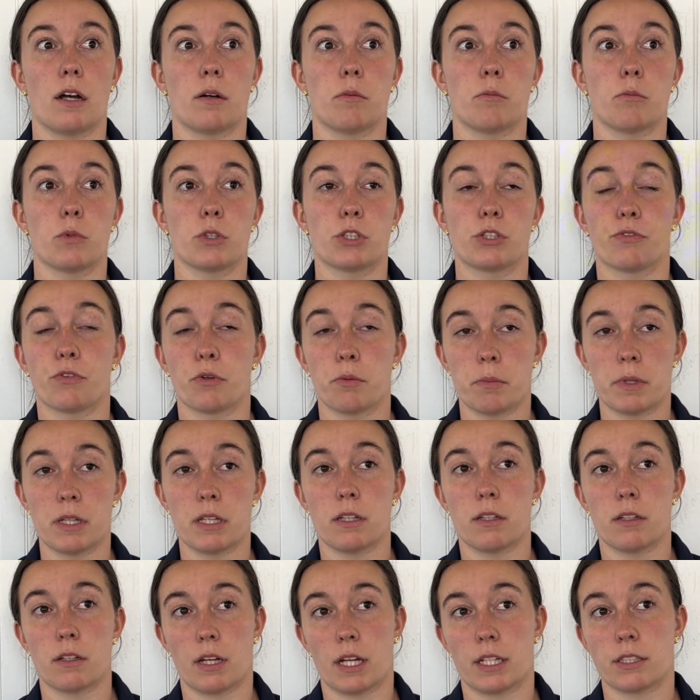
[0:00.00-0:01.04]
which for
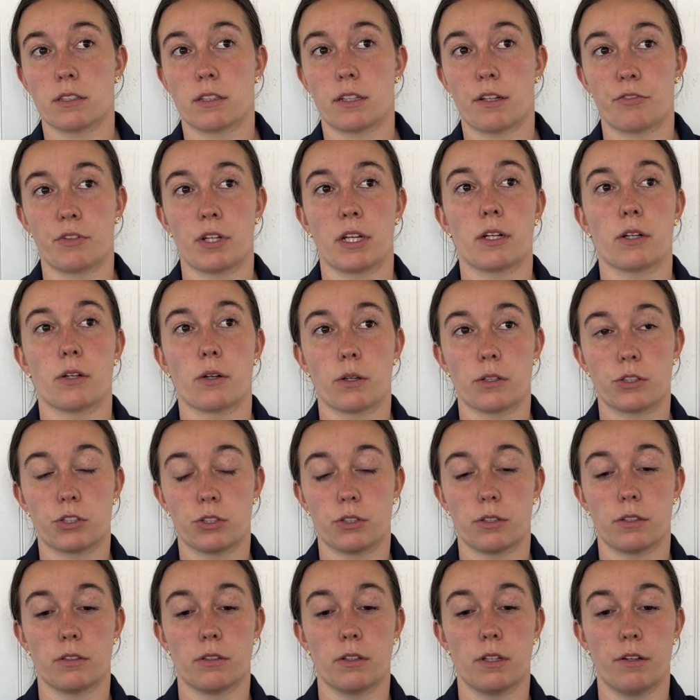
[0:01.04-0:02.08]
me as a left-handed
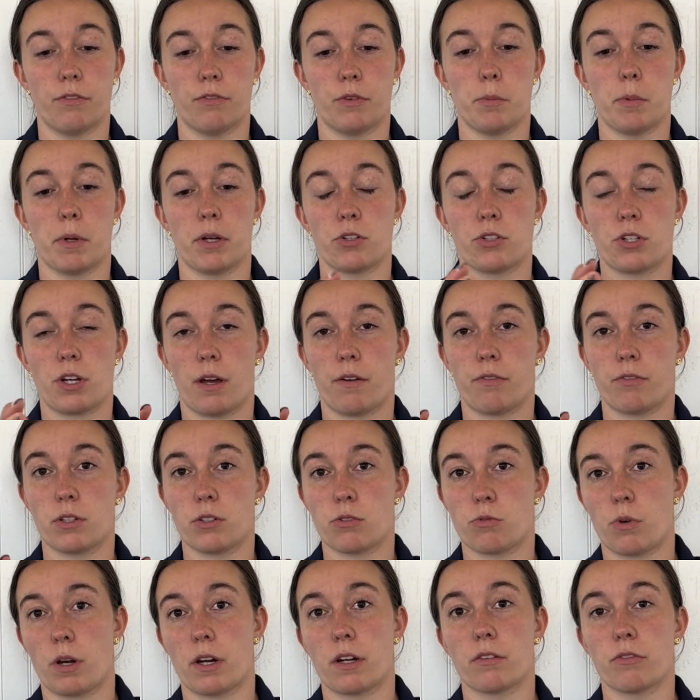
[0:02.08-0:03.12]
archer, if the bear shaft
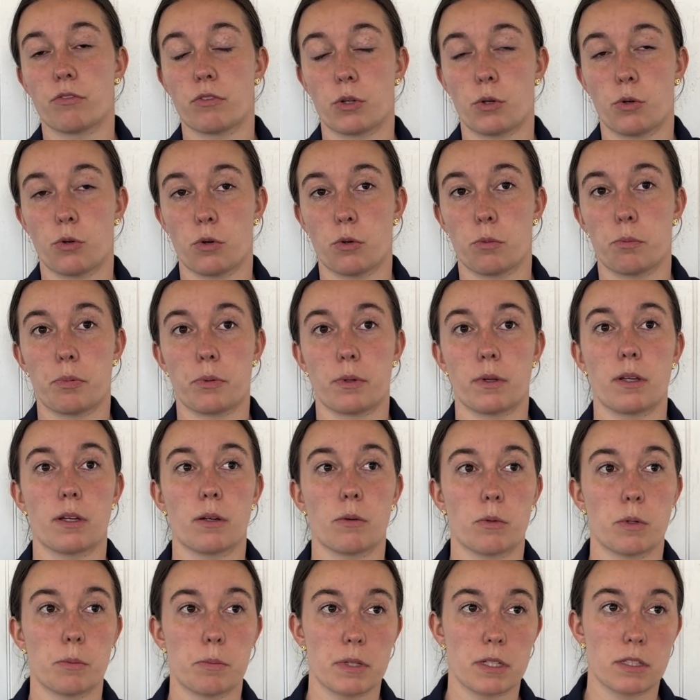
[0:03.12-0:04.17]
is right of the group, it
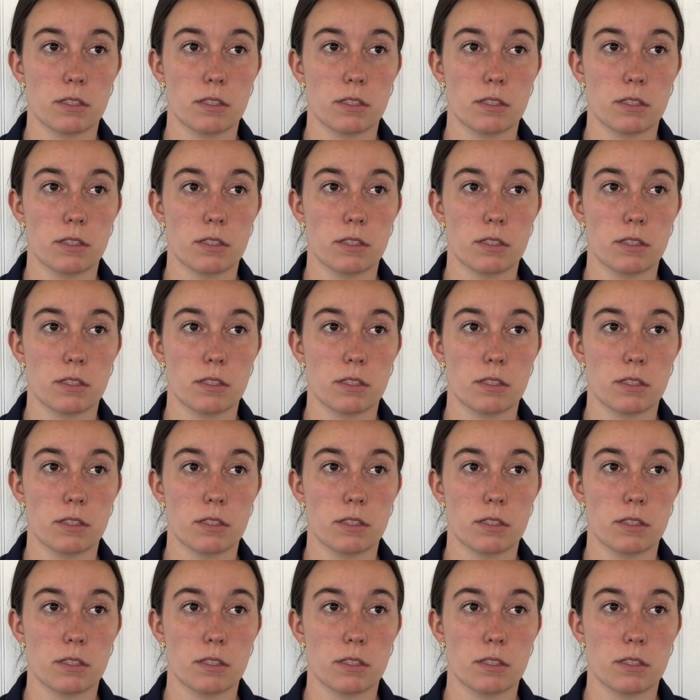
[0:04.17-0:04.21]
would be